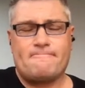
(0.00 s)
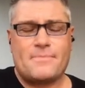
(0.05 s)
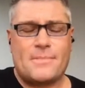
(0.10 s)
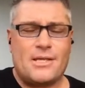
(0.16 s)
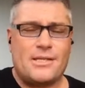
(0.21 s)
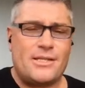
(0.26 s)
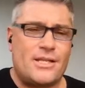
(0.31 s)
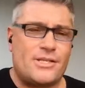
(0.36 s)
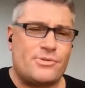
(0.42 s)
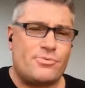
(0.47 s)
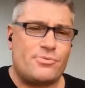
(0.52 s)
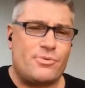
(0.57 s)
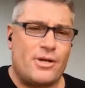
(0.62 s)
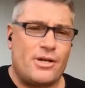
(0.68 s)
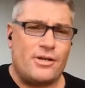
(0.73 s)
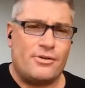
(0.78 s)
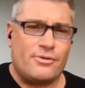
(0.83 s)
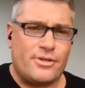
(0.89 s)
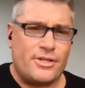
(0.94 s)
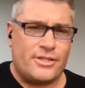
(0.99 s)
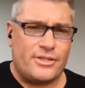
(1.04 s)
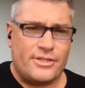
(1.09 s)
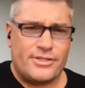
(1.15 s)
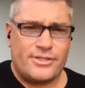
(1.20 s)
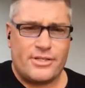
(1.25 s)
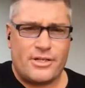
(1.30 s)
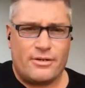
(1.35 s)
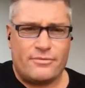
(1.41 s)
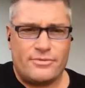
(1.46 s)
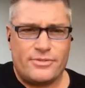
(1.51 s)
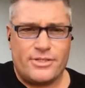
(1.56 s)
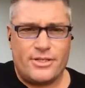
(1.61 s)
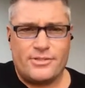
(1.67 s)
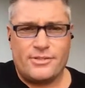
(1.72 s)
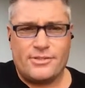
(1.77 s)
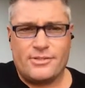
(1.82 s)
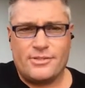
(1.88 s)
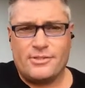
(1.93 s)
And that's why I don't get in these
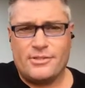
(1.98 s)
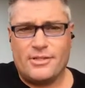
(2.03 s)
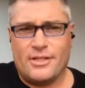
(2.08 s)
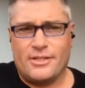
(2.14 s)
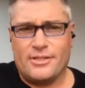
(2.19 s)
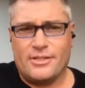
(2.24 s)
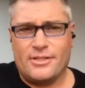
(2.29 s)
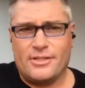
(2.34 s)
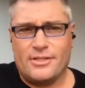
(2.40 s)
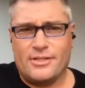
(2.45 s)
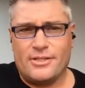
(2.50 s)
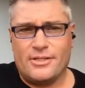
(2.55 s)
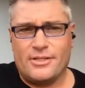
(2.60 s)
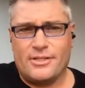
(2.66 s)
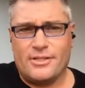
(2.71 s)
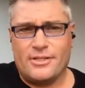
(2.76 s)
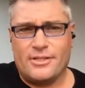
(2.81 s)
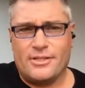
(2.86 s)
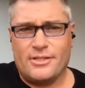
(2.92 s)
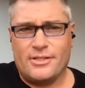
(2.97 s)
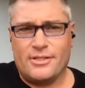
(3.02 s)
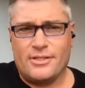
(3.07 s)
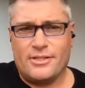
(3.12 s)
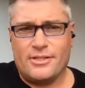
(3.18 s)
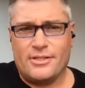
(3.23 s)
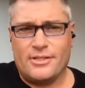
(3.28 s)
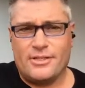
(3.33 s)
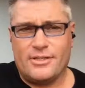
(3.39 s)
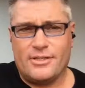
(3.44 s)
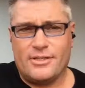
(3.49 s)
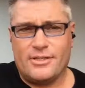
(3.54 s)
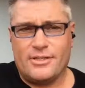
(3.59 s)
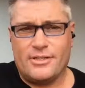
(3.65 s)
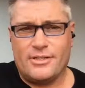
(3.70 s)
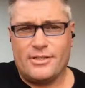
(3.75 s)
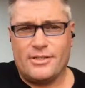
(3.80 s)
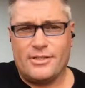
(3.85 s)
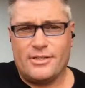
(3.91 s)
conversations. And this is the
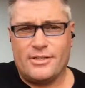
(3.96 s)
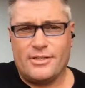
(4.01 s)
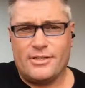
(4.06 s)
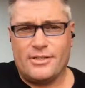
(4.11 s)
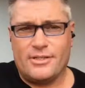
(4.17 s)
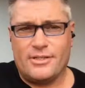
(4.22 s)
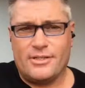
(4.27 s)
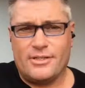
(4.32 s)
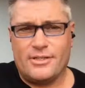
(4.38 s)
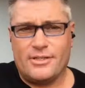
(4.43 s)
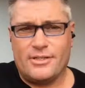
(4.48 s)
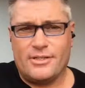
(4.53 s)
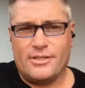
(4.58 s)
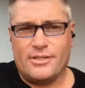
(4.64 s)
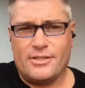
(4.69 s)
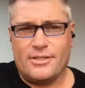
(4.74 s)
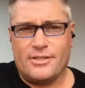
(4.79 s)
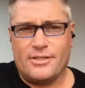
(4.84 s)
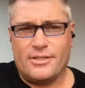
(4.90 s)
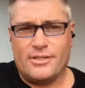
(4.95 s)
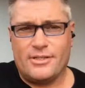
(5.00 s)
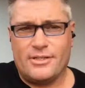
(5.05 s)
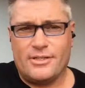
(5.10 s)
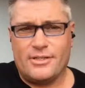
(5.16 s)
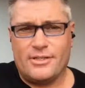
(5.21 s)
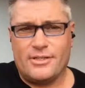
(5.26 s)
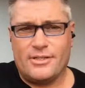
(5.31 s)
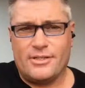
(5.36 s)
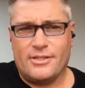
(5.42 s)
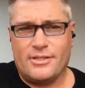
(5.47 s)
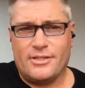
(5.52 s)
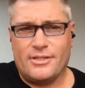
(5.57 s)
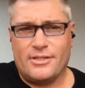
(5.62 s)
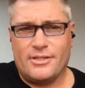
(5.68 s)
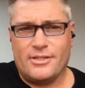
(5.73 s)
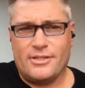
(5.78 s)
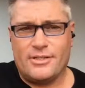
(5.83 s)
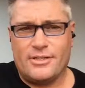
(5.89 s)
first and only thing I will say
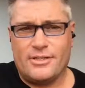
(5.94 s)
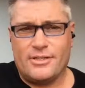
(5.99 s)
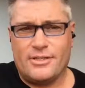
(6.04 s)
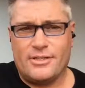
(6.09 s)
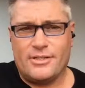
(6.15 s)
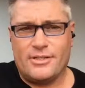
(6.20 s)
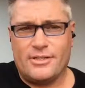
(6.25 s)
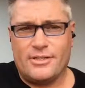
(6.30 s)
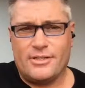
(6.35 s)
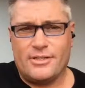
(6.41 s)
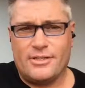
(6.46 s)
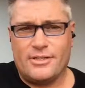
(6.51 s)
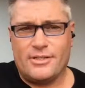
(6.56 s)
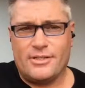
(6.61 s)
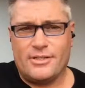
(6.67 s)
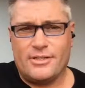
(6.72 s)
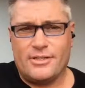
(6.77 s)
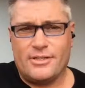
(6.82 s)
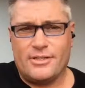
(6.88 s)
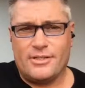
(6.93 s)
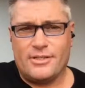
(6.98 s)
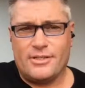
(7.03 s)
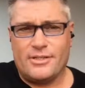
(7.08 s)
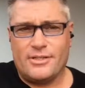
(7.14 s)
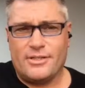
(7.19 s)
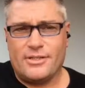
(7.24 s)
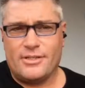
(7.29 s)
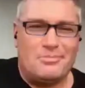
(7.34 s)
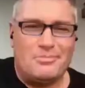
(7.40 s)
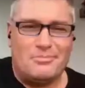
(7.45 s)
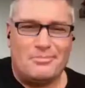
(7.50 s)
on